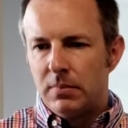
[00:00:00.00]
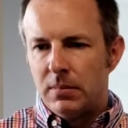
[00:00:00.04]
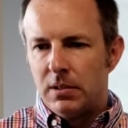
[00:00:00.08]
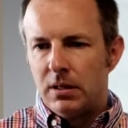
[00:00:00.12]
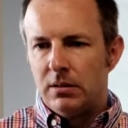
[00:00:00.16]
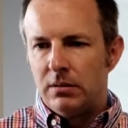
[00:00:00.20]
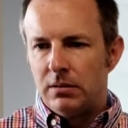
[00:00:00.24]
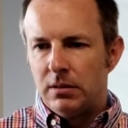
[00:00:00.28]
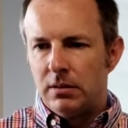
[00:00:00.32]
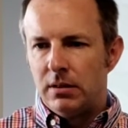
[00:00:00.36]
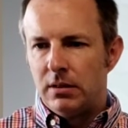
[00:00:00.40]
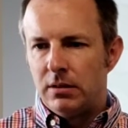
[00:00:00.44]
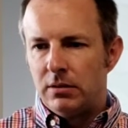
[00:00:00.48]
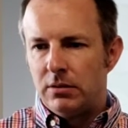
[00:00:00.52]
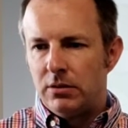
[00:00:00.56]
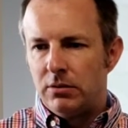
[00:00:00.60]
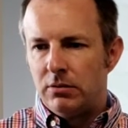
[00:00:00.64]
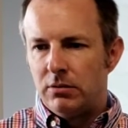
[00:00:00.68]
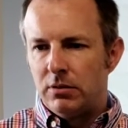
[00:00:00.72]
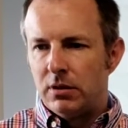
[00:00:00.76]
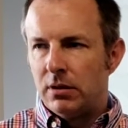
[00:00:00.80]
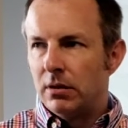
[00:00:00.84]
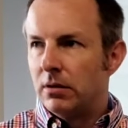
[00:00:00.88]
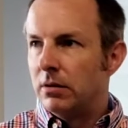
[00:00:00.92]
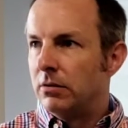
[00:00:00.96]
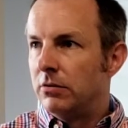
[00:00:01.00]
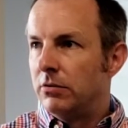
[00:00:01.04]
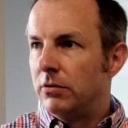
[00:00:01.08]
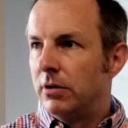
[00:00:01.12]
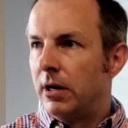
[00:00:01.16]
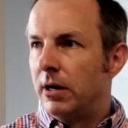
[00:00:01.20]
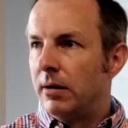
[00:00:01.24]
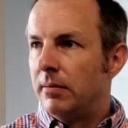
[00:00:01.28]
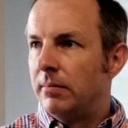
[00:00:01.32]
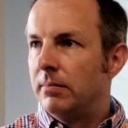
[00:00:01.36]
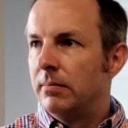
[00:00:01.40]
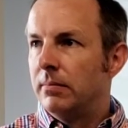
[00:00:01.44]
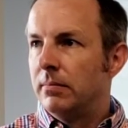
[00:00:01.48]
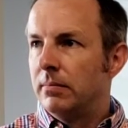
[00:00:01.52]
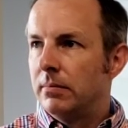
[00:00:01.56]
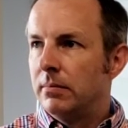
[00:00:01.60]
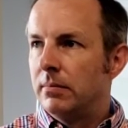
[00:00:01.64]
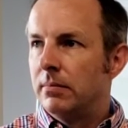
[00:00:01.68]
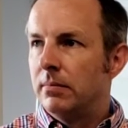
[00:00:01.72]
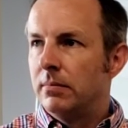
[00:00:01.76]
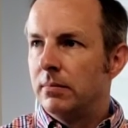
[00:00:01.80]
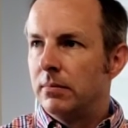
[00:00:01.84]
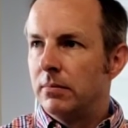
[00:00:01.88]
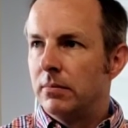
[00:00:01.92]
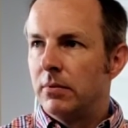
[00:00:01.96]
I think it's doing a good job
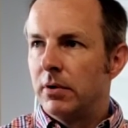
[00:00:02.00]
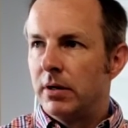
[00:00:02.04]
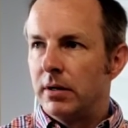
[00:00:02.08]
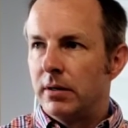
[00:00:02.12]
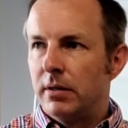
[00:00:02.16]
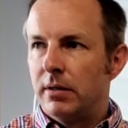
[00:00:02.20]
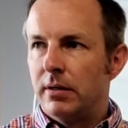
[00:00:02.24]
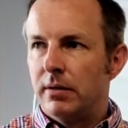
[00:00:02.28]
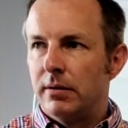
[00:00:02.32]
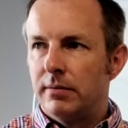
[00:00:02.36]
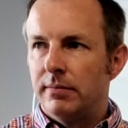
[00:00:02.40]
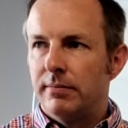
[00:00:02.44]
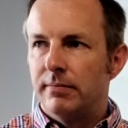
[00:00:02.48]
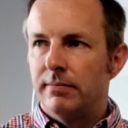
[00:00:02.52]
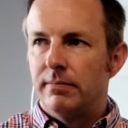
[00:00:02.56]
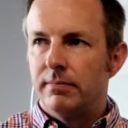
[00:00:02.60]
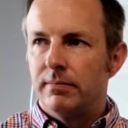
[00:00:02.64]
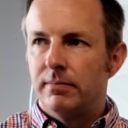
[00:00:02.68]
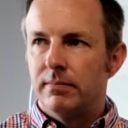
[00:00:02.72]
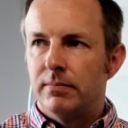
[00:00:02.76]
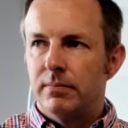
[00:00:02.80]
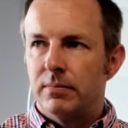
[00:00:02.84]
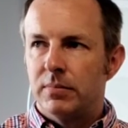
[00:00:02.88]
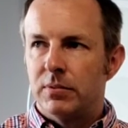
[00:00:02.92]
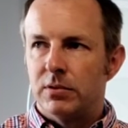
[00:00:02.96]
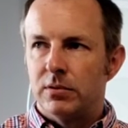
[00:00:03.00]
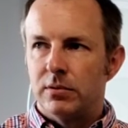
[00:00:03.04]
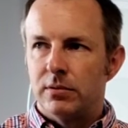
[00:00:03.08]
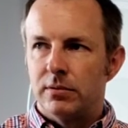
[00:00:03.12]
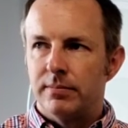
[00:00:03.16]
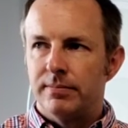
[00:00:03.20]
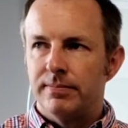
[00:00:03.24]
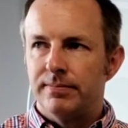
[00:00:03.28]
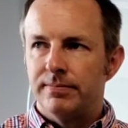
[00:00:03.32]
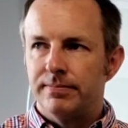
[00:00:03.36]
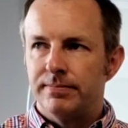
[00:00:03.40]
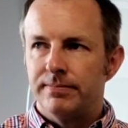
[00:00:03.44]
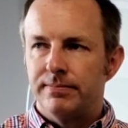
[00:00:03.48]
right now. So